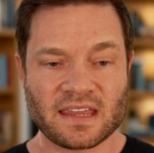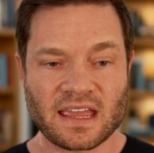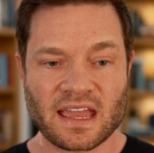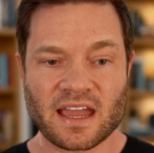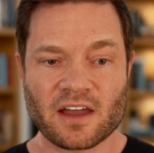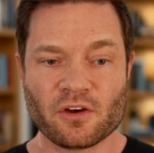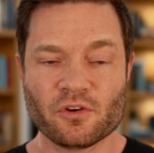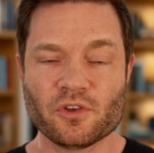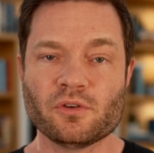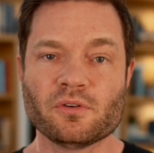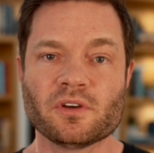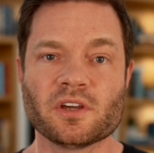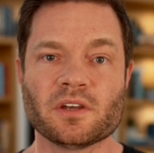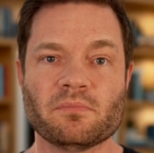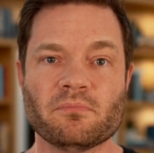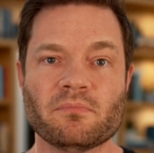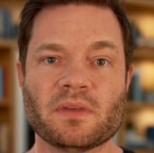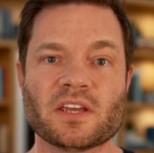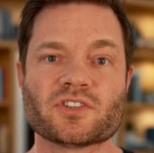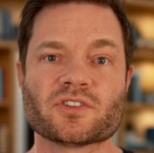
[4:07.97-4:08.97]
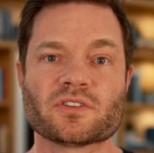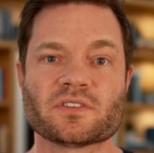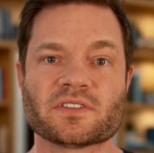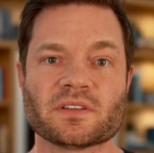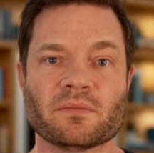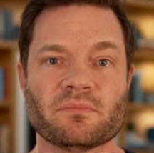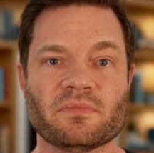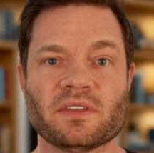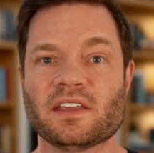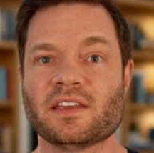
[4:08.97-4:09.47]
to how you could measure
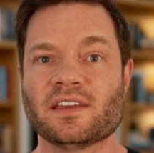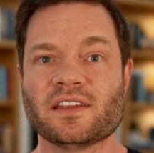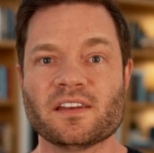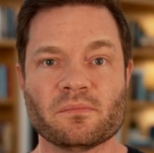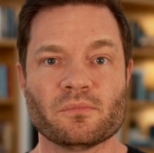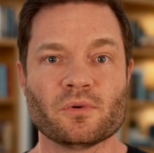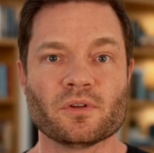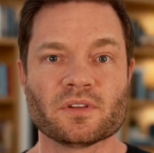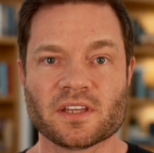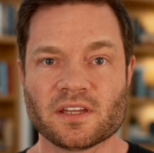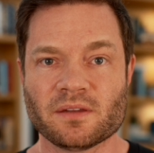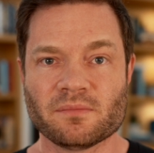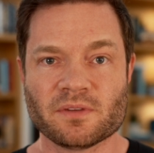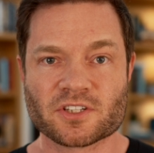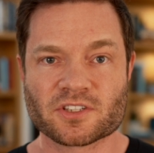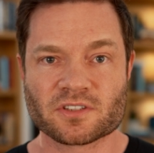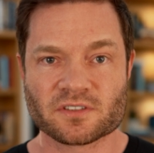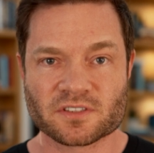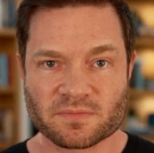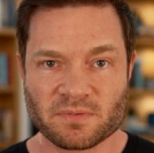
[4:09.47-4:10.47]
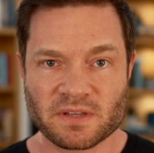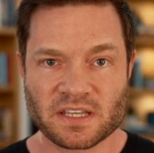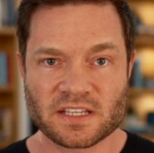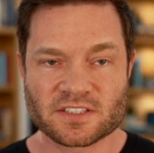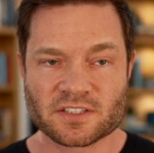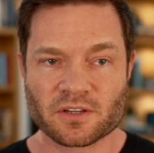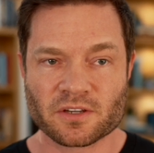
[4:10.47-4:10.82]
something in a multidimensional space.